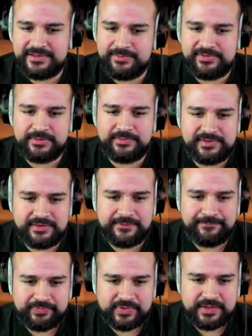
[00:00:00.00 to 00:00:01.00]
Sip some
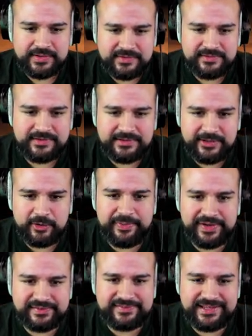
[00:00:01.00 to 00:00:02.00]
little
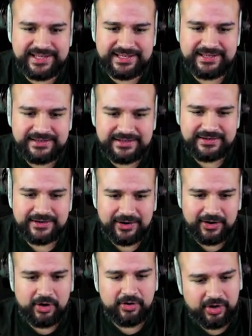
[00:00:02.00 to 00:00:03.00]
bit of tea.
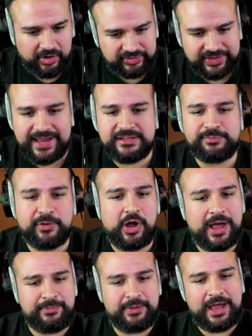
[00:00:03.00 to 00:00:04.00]
Oh, oh, thanks, bro.
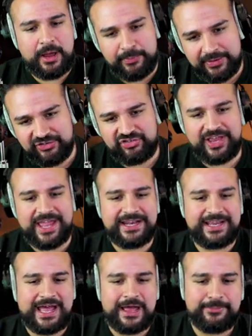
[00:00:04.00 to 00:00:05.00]
I, I
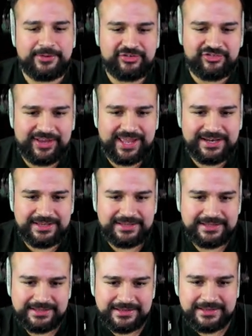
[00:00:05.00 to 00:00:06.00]
appreciate it. I appreciate it.
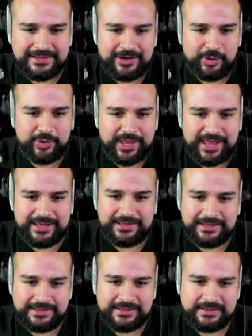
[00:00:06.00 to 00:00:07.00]
Okay.
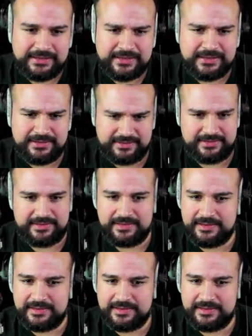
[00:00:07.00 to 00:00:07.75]
Oh,